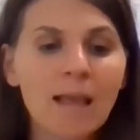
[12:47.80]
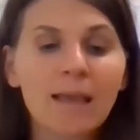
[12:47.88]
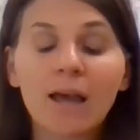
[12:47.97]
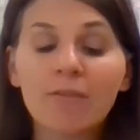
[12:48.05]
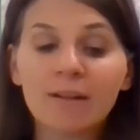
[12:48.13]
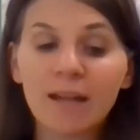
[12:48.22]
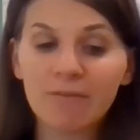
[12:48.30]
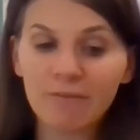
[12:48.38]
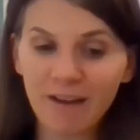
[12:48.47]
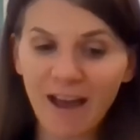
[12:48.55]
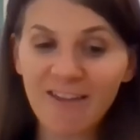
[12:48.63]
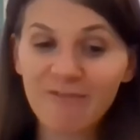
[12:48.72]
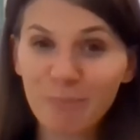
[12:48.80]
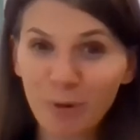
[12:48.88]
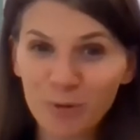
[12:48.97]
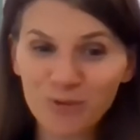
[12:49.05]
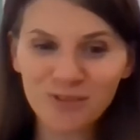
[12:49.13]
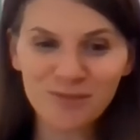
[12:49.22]
Calvin ate five
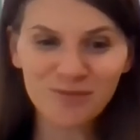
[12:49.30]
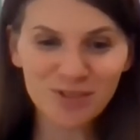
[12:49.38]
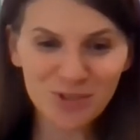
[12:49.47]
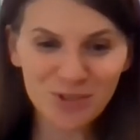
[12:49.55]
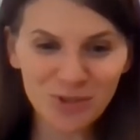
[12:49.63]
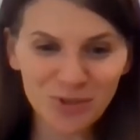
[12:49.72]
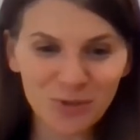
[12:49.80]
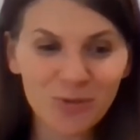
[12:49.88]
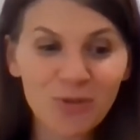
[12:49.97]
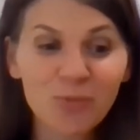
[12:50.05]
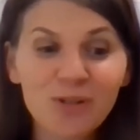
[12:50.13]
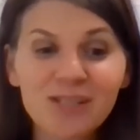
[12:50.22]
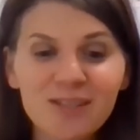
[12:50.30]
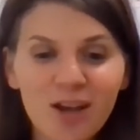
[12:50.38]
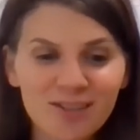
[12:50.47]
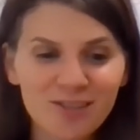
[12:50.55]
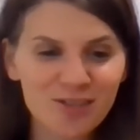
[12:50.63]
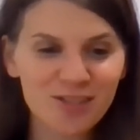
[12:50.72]
bowls of stew, three
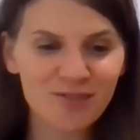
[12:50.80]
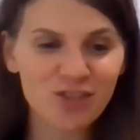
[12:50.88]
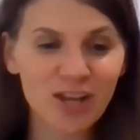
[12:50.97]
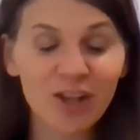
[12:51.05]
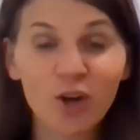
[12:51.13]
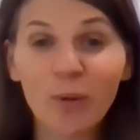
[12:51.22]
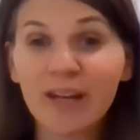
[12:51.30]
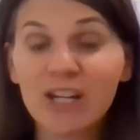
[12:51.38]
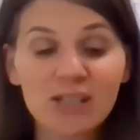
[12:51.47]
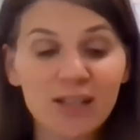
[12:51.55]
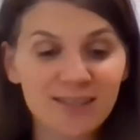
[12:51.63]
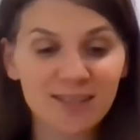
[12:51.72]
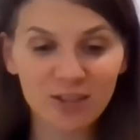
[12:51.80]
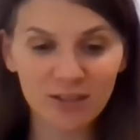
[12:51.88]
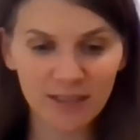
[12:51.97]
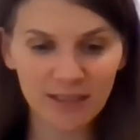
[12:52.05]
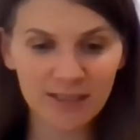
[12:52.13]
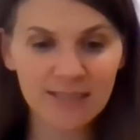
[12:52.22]
saucers of jello, and a dozen
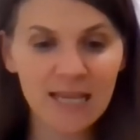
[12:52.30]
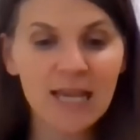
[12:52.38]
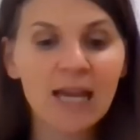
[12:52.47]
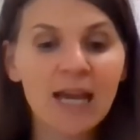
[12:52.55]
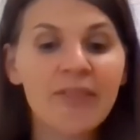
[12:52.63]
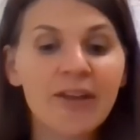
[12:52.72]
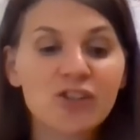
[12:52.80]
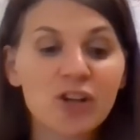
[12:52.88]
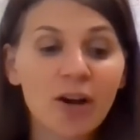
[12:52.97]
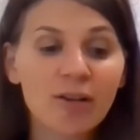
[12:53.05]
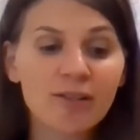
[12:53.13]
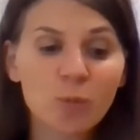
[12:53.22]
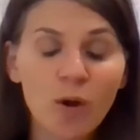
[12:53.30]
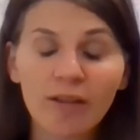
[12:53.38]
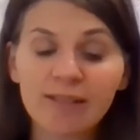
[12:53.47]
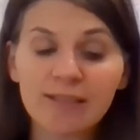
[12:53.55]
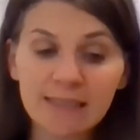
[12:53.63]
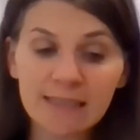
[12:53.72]
cookies. And then Charles
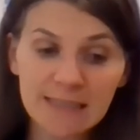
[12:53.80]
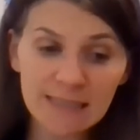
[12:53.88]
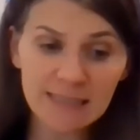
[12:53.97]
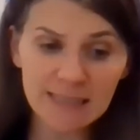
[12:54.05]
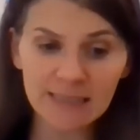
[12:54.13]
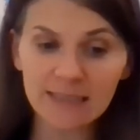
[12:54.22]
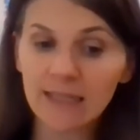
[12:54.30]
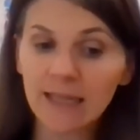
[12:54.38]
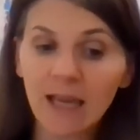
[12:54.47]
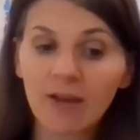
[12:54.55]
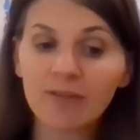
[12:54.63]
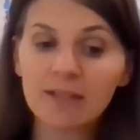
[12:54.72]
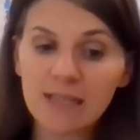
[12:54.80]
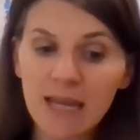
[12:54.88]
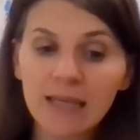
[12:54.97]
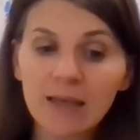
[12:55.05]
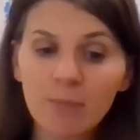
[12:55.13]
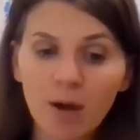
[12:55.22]
Wallace insisted that Calvin
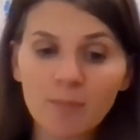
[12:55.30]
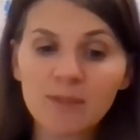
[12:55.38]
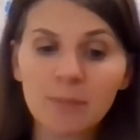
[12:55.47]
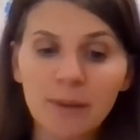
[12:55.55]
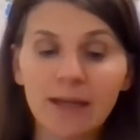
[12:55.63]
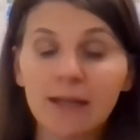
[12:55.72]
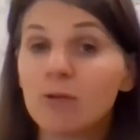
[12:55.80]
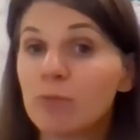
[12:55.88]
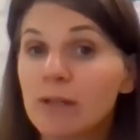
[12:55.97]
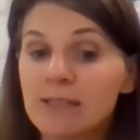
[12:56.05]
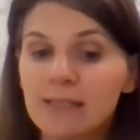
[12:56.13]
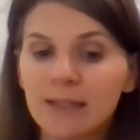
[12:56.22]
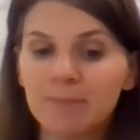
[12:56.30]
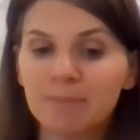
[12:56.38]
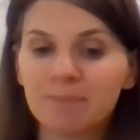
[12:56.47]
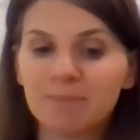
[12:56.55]
take him up to bed and read to him.